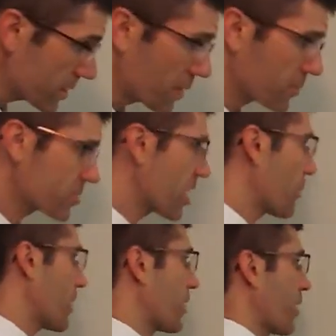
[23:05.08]
we'll stop
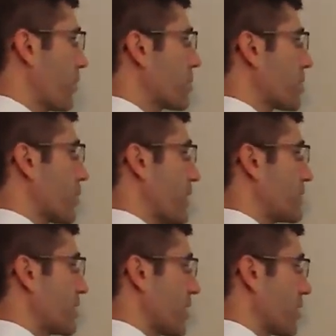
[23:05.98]
right here. I'm going to go ahead
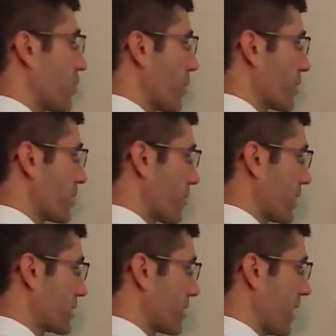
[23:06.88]
and tell you what the
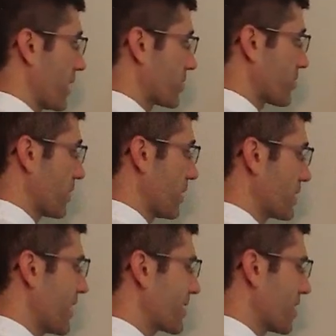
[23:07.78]
rest of the answer
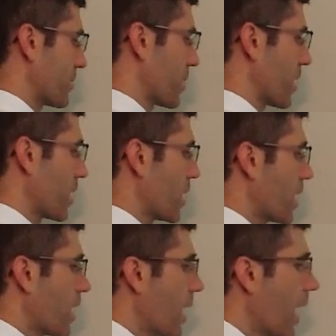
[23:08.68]
is. Actually, I'm not.
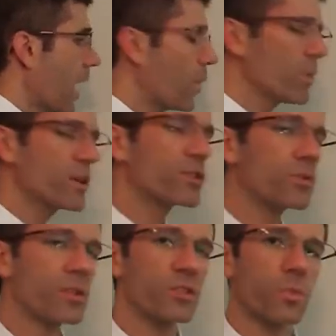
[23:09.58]
I want to do
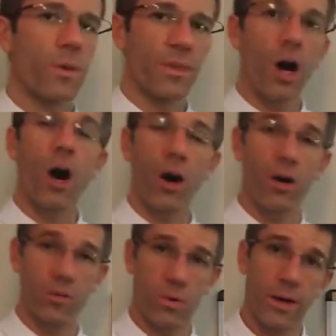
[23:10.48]
this one the
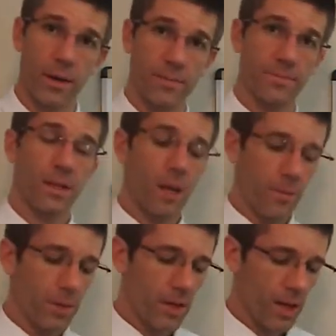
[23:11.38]
hard way,
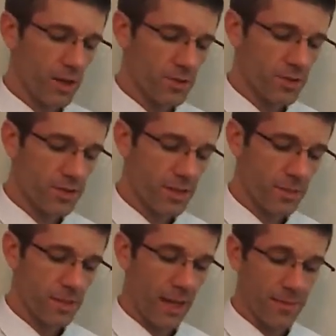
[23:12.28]
because
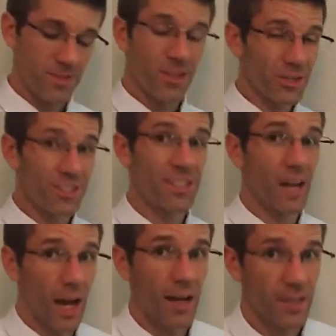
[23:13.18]
sometimes there's
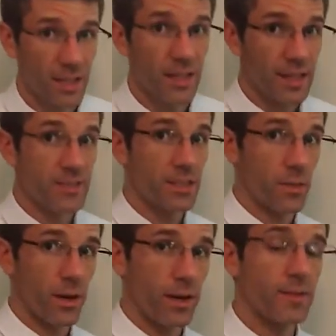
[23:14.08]
not an easy
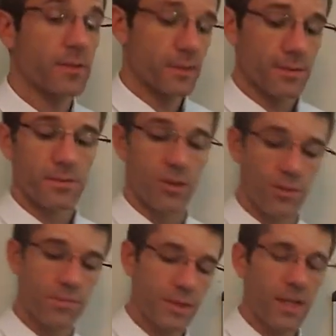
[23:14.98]
way.
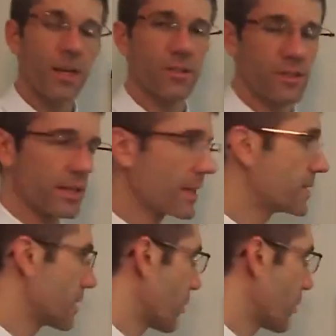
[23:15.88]
So here's the easy